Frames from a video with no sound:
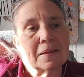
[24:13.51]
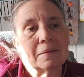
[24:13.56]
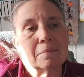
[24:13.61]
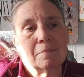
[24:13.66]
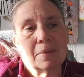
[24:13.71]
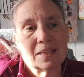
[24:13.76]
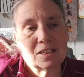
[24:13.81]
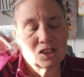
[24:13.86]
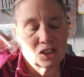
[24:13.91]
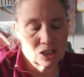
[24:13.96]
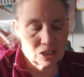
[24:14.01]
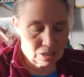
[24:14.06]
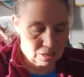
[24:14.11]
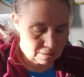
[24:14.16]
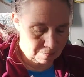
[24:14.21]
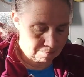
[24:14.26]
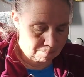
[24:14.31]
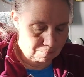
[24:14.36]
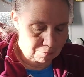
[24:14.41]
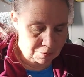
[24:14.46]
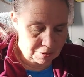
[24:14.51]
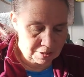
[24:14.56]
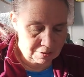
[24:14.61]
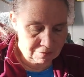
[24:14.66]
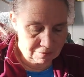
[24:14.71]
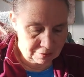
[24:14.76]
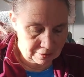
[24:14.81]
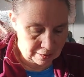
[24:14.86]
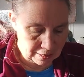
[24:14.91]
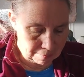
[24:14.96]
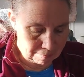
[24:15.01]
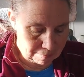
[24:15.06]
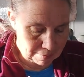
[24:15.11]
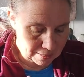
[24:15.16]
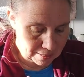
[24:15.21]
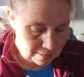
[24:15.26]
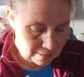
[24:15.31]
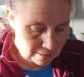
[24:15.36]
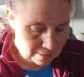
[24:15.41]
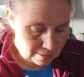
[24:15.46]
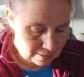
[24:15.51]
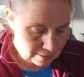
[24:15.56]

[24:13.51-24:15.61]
mentioned it briefly, but